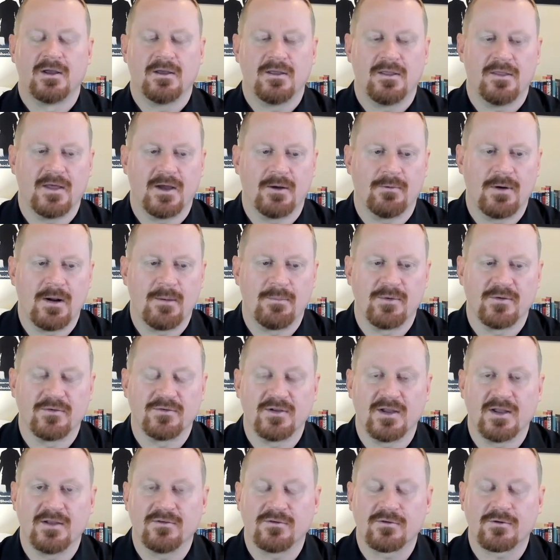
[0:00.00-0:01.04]
that
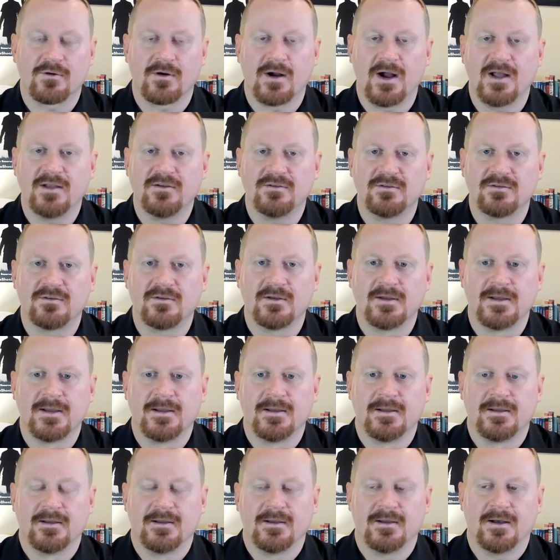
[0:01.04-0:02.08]
represents Christ.
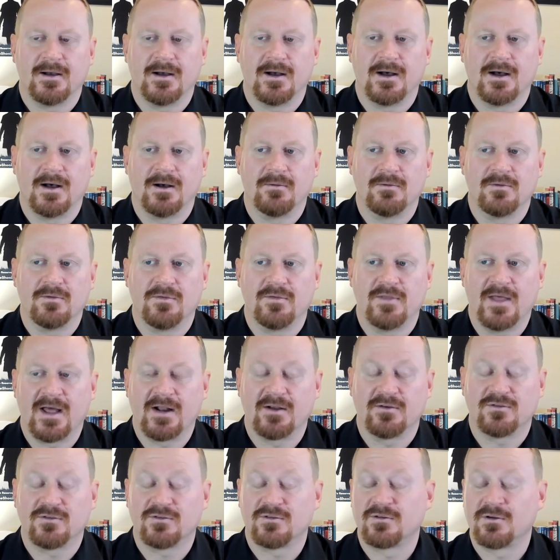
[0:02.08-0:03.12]
That
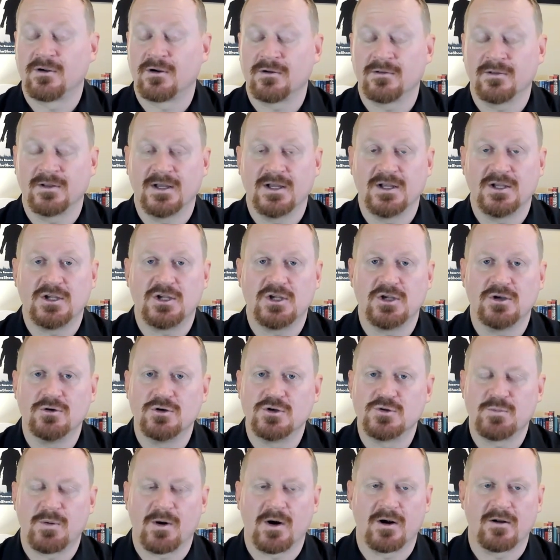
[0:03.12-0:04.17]
is certainly a
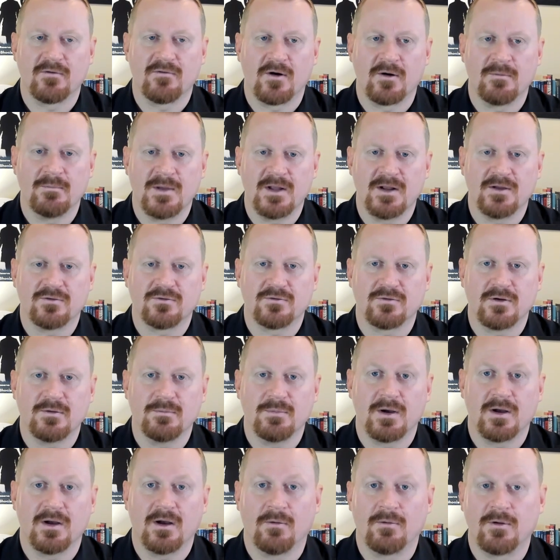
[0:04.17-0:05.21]
huge part of our ministry.
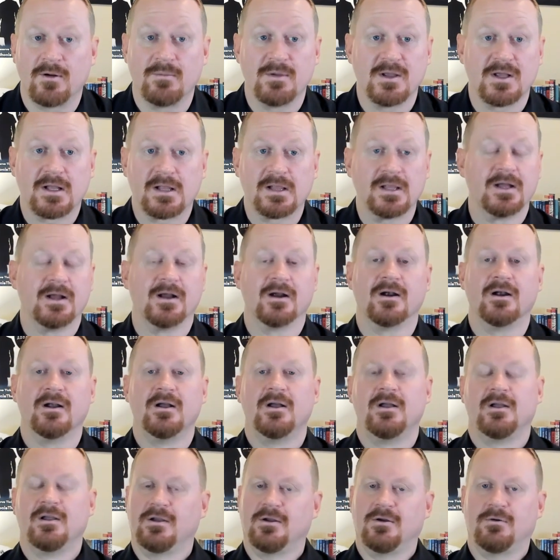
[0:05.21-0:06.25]
But I want to be clear.
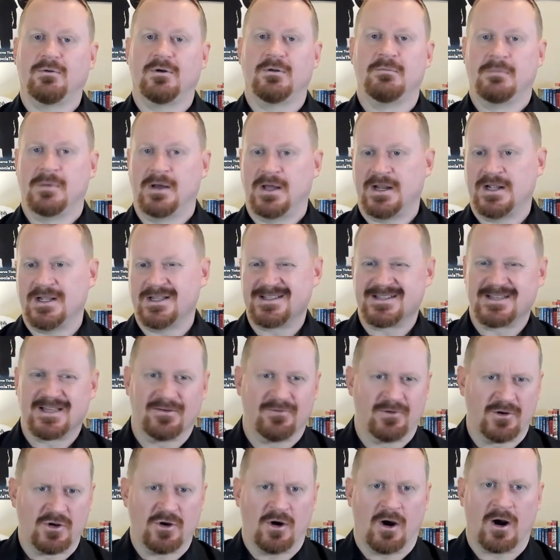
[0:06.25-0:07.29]
When money is
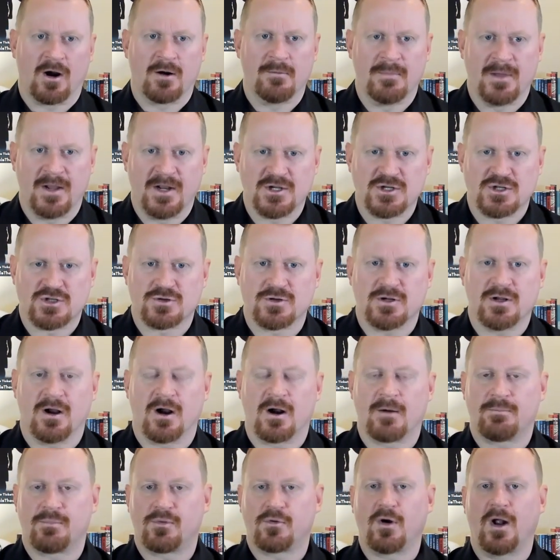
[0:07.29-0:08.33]
given to our ministry,
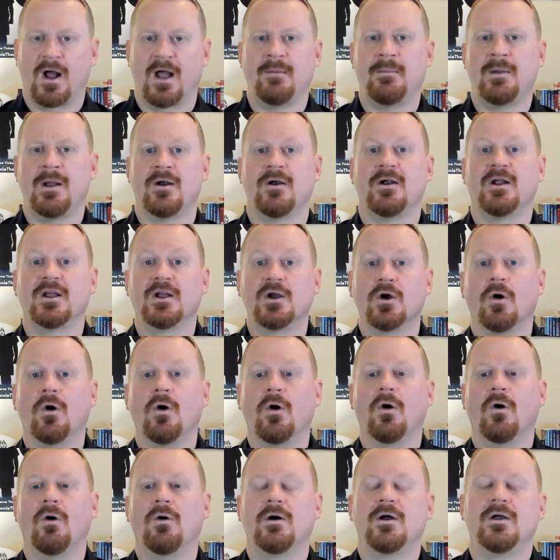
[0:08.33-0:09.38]
our primary
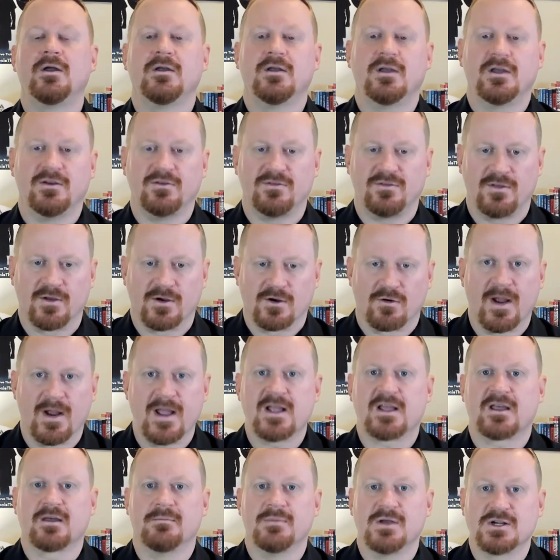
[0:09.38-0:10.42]
goal is the
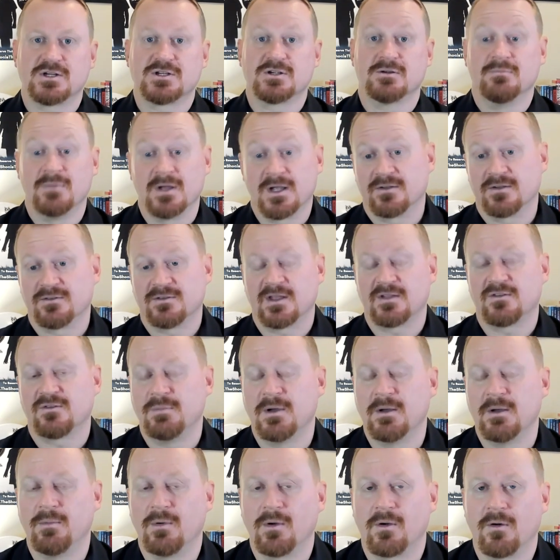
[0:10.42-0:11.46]
Great Commission, because that's
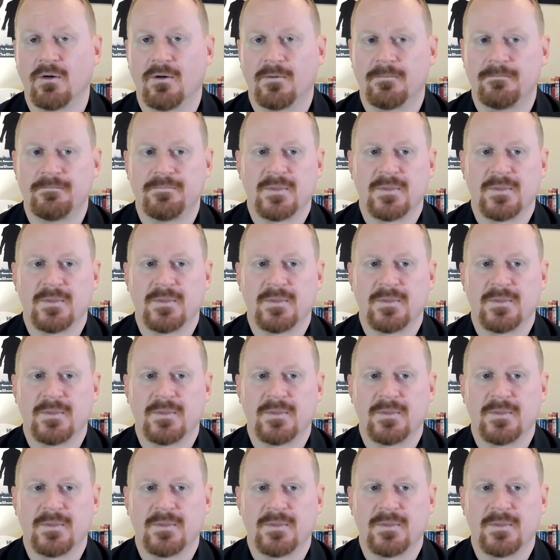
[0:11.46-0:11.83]
biblical.